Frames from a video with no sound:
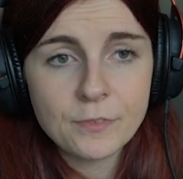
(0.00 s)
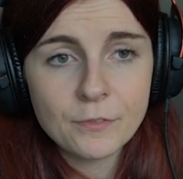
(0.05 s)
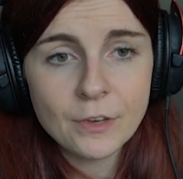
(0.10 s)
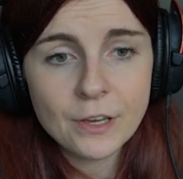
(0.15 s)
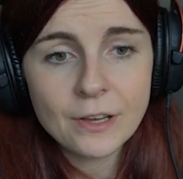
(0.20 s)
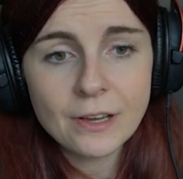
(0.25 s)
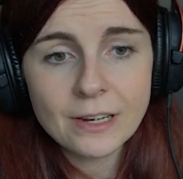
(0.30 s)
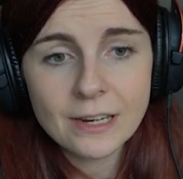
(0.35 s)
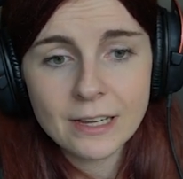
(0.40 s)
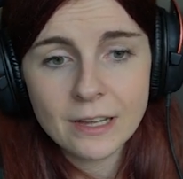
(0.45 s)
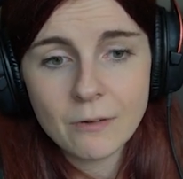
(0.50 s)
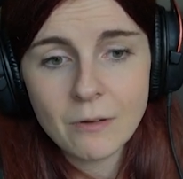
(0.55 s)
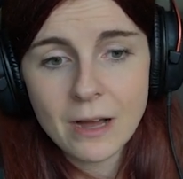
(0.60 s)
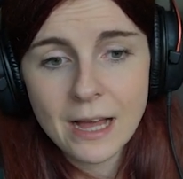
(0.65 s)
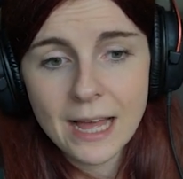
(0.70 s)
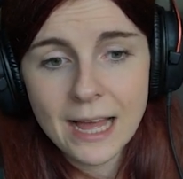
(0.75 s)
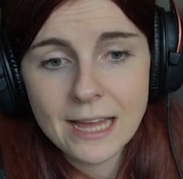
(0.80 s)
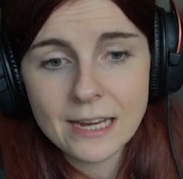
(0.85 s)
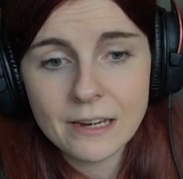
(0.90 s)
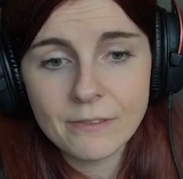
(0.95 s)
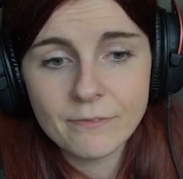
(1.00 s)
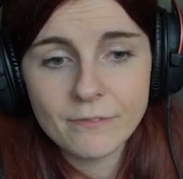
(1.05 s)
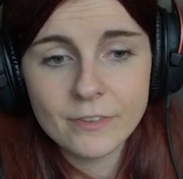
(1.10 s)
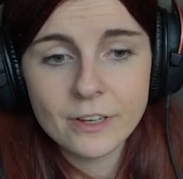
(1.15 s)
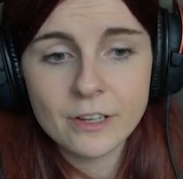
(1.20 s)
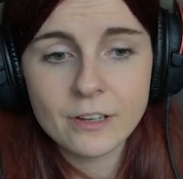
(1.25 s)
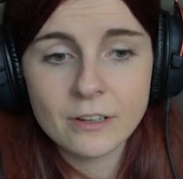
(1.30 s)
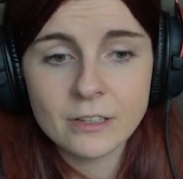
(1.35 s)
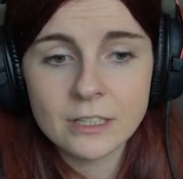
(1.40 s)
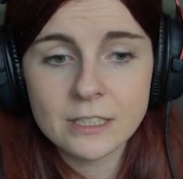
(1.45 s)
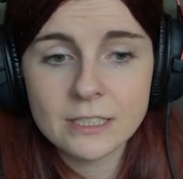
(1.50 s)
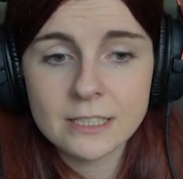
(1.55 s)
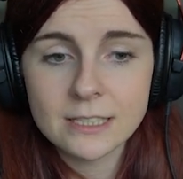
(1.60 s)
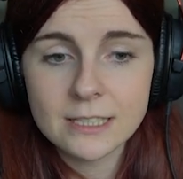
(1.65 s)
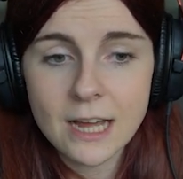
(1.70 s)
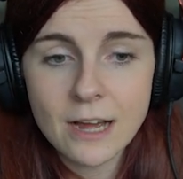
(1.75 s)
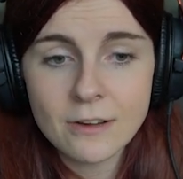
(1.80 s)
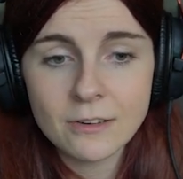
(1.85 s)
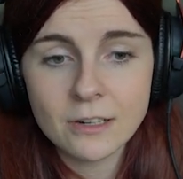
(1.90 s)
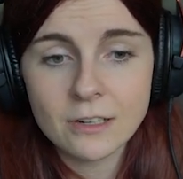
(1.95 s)
we're going to go ahead and we're going to
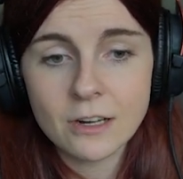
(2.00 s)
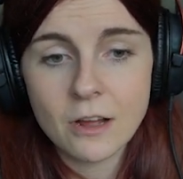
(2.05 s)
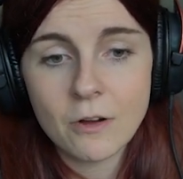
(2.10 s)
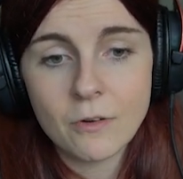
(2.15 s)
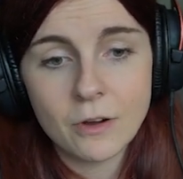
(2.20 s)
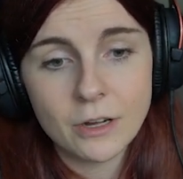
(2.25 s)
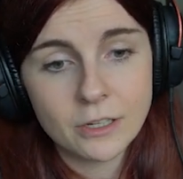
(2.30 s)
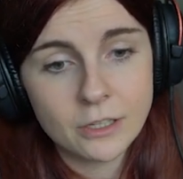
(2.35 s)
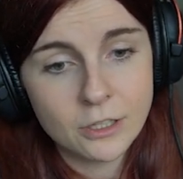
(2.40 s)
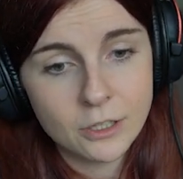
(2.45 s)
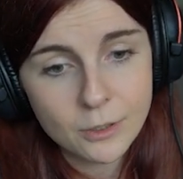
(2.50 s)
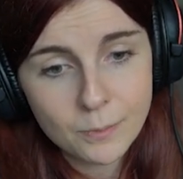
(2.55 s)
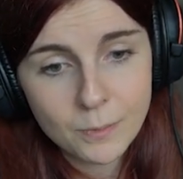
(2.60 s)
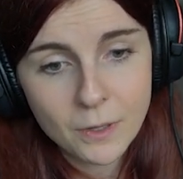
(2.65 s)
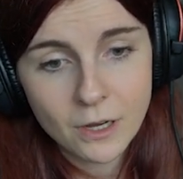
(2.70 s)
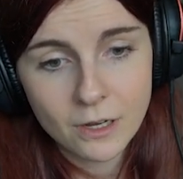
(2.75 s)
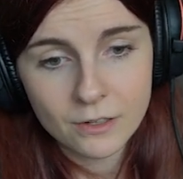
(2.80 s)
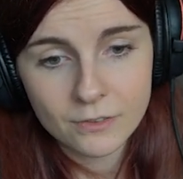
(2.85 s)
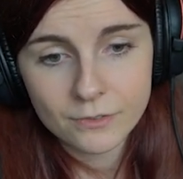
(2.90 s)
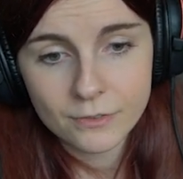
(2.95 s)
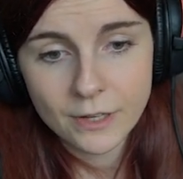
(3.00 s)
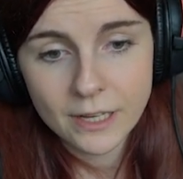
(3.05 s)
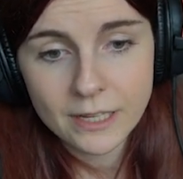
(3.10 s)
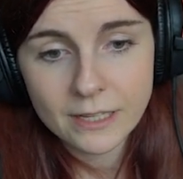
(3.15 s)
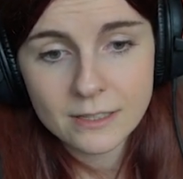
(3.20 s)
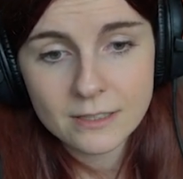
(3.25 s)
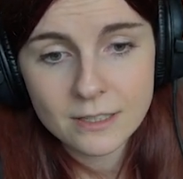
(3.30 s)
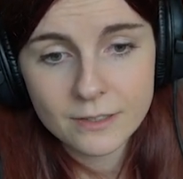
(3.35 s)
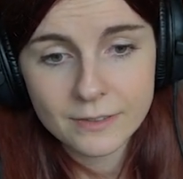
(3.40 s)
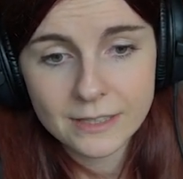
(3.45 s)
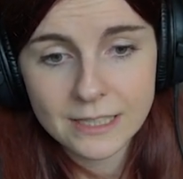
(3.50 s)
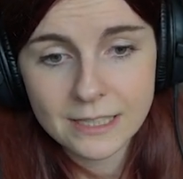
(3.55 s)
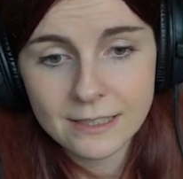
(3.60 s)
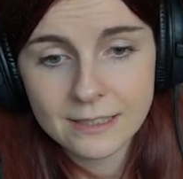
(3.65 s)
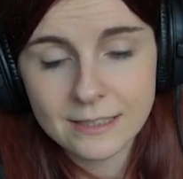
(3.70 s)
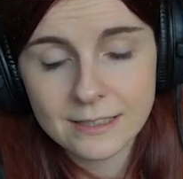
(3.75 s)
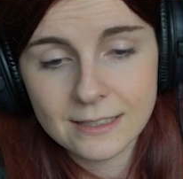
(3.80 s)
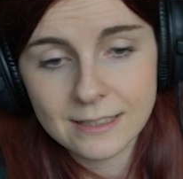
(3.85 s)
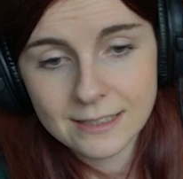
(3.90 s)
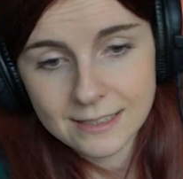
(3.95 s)
download our kubeconfig. So we
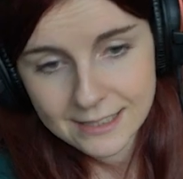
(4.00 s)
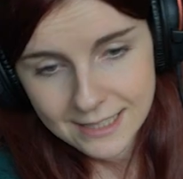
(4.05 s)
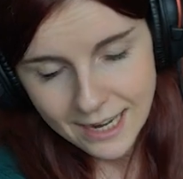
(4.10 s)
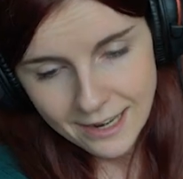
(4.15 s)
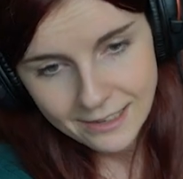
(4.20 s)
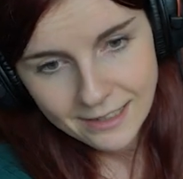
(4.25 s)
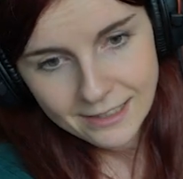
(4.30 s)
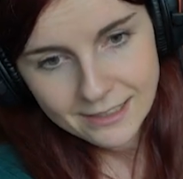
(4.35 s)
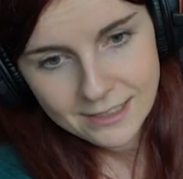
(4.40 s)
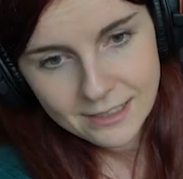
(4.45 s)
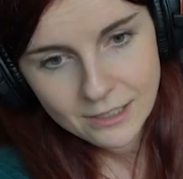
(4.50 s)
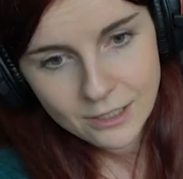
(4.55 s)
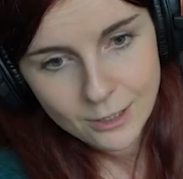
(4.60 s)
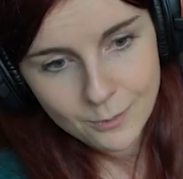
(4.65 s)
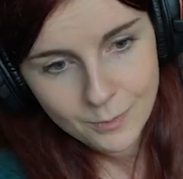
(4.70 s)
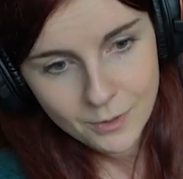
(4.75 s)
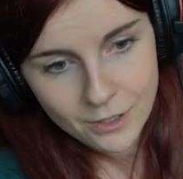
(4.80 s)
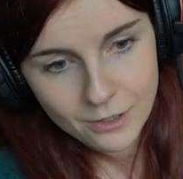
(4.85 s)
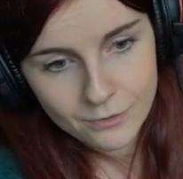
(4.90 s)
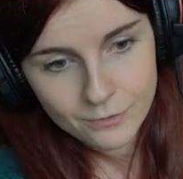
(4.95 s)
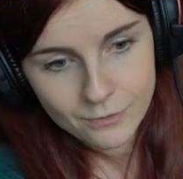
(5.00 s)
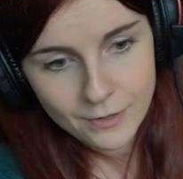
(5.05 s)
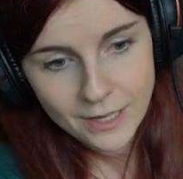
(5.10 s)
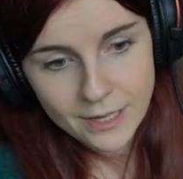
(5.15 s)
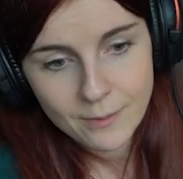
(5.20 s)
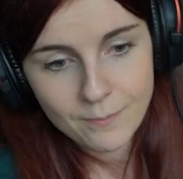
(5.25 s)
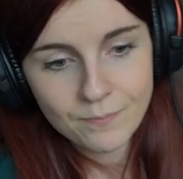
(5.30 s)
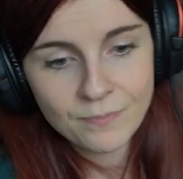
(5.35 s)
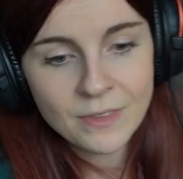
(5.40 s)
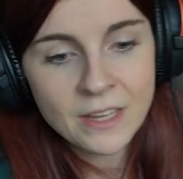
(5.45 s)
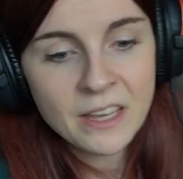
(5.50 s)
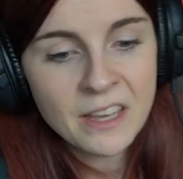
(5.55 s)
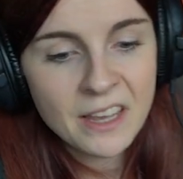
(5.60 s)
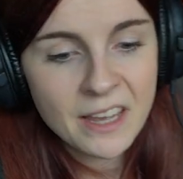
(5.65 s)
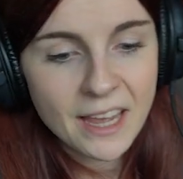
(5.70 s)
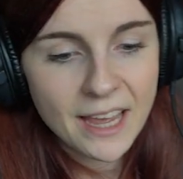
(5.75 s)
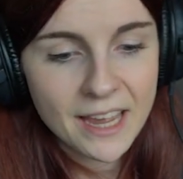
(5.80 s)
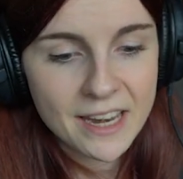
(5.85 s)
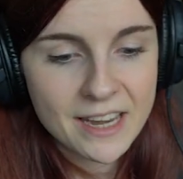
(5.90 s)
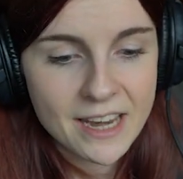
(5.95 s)
download the kubeconfig,
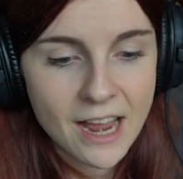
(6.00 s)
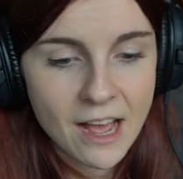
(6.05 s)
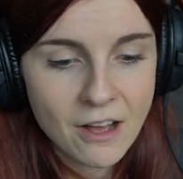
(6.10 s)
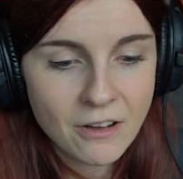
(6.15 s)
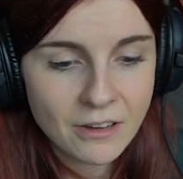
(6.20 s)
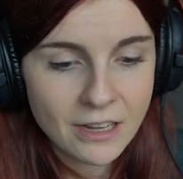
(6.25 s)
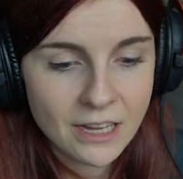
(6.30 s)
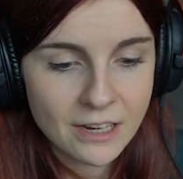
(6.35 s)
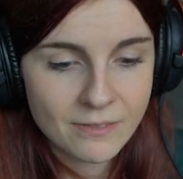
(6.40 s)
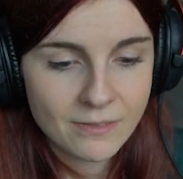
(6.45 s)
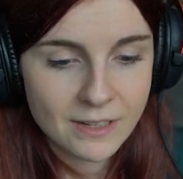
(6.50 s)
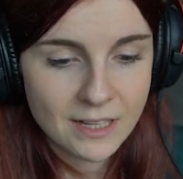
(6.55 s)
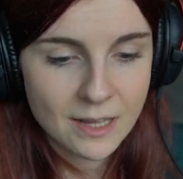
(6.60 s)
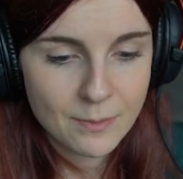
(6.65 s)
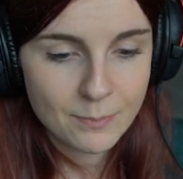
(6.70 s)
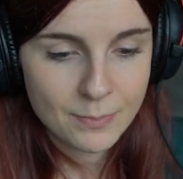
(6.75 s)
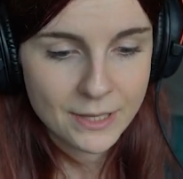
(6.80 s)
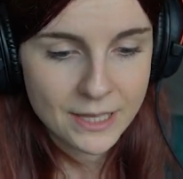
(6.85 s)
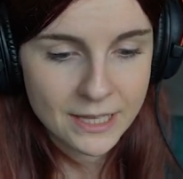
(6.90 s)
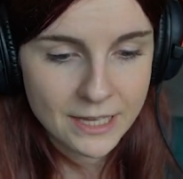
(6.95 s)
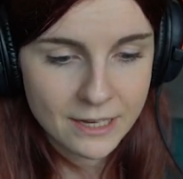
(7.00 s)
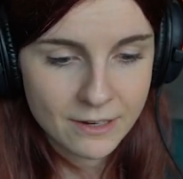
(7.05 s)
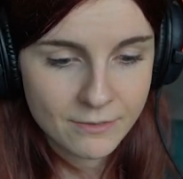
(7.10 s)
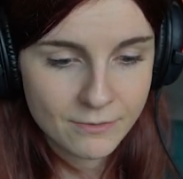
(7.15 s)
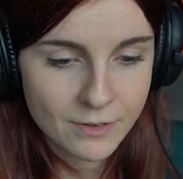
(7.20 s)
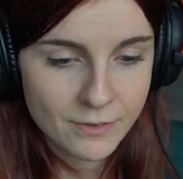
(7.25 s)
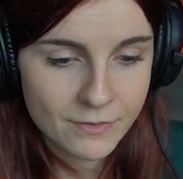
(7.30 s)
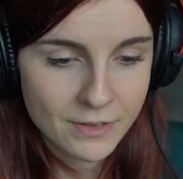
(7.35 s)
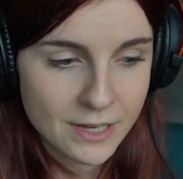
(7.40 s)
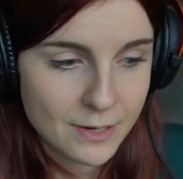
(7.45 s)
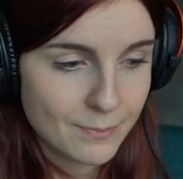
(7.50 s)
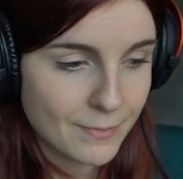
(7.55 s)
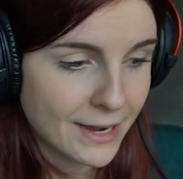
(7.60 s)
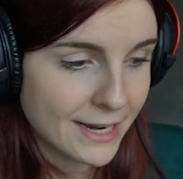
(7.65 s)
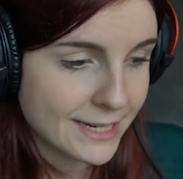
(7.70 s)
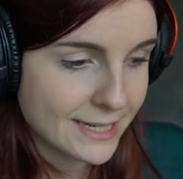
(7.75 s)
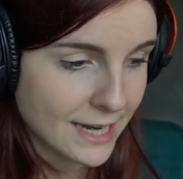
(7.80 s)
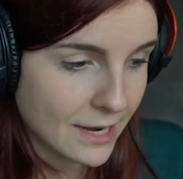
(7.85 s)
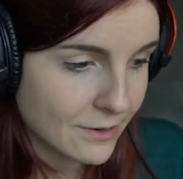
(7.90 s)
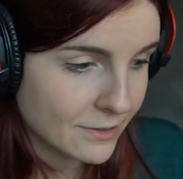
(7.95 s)
and now it will appear within
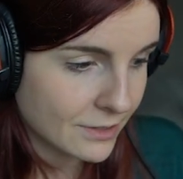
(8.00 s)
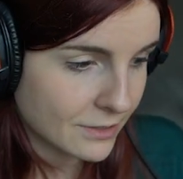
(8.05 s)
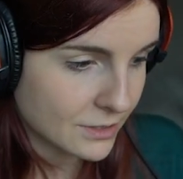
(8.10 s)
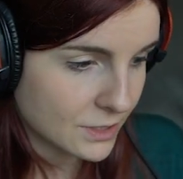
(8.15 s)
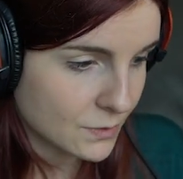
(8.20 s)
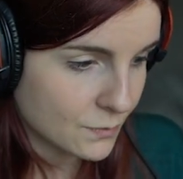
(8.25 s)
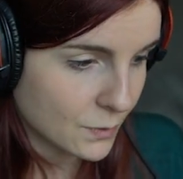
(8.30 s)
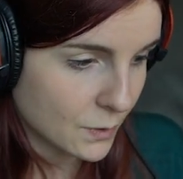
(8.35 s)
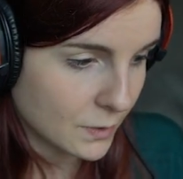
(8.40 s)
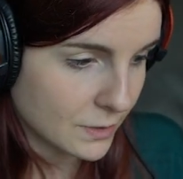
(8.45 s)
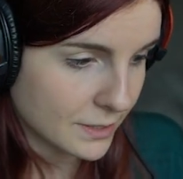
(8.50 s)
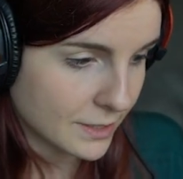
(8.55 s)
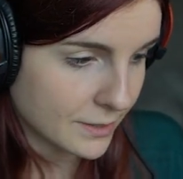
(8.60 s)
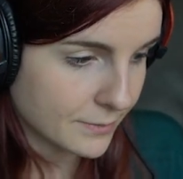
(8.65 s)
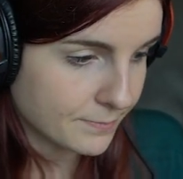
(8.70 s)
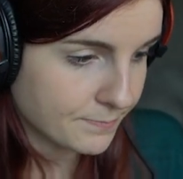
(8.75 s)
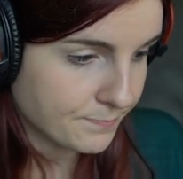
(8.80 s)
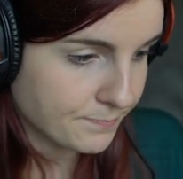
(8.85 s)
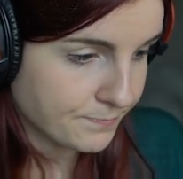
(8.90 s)
my downloads folder.